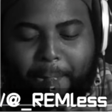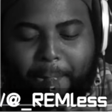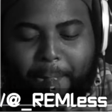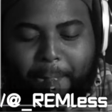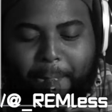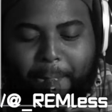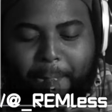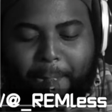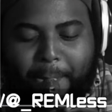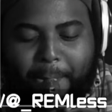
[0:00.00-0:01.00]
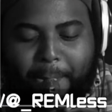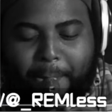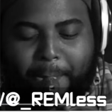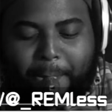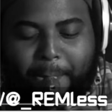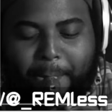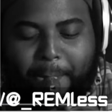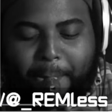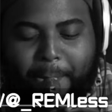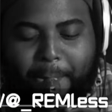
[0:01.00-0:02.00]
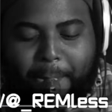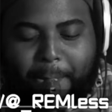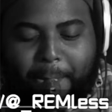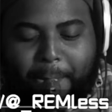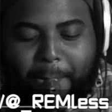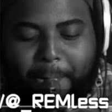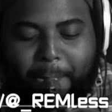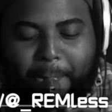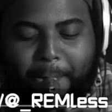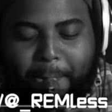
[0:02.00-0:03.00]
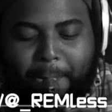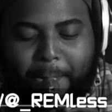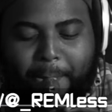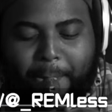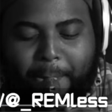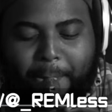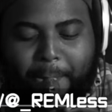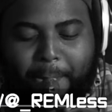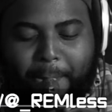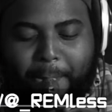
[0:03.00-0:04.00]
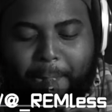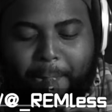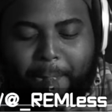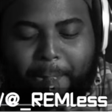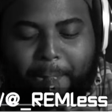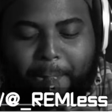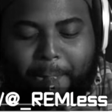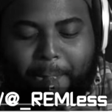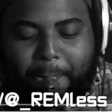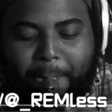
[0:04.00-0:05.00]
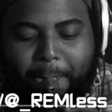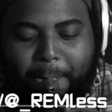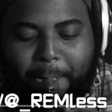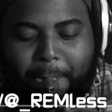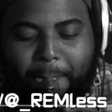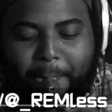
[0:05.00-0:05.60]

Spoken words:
The person shown says nothing.